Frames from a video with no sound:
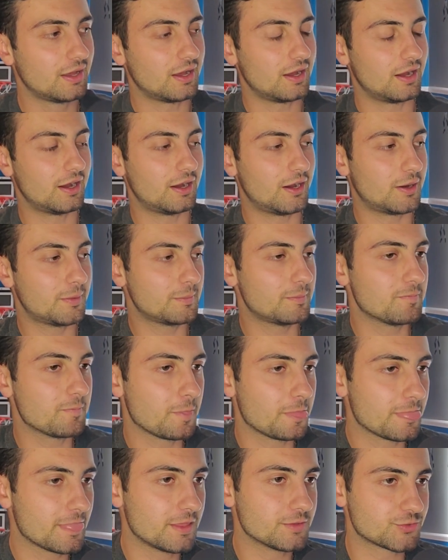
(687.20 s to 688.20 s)

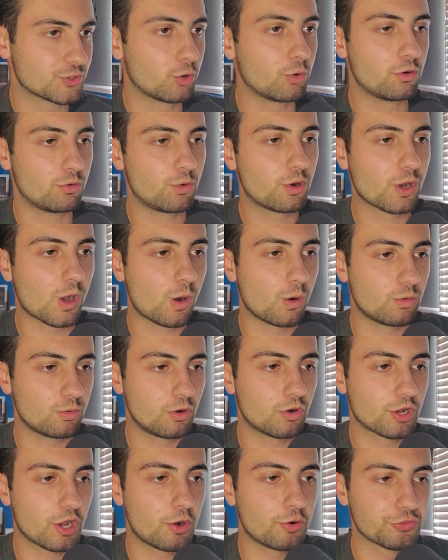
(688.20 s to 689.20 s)
So we'll
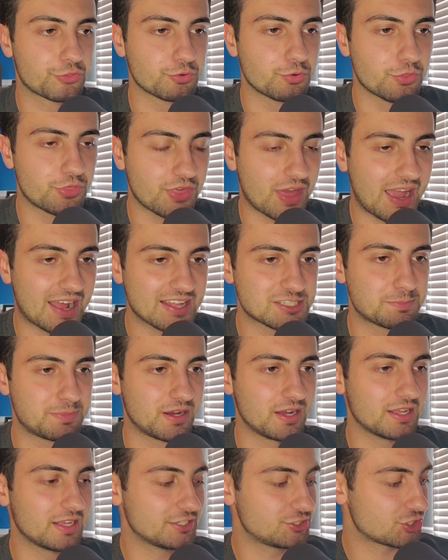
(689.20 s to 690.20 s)
go through that,
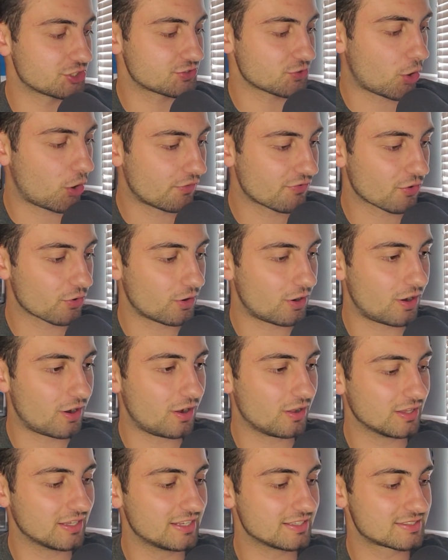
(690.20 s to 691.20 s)
but just
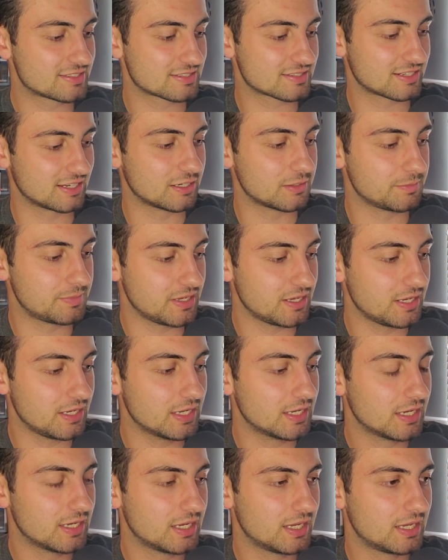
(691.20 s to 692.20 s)
overall, it's going to
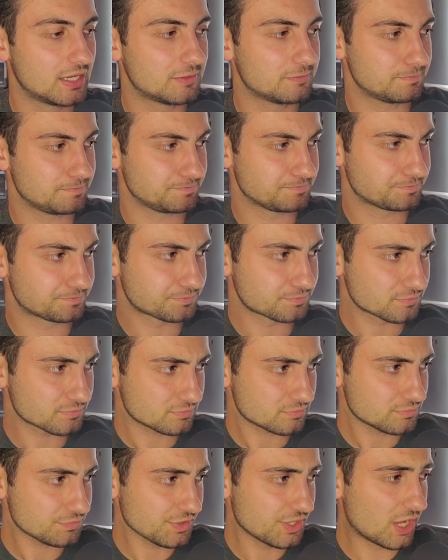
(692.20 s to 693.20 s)
be
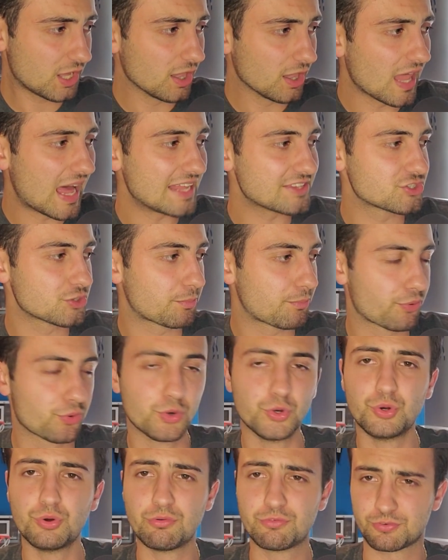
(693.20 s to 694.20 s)
a lot to
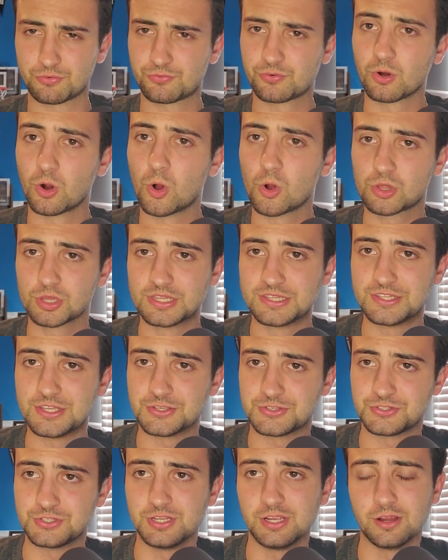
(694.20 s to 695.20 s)
prove for Oakland
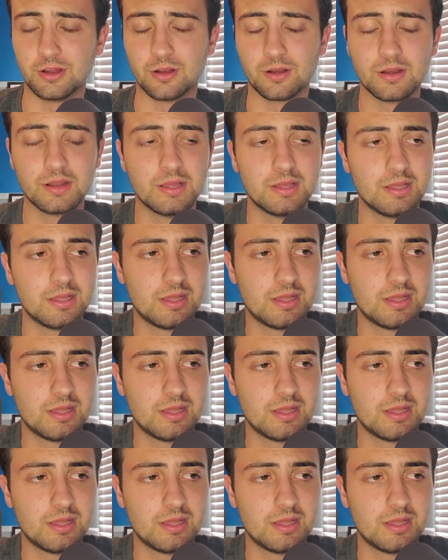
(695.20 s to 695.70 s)
this year,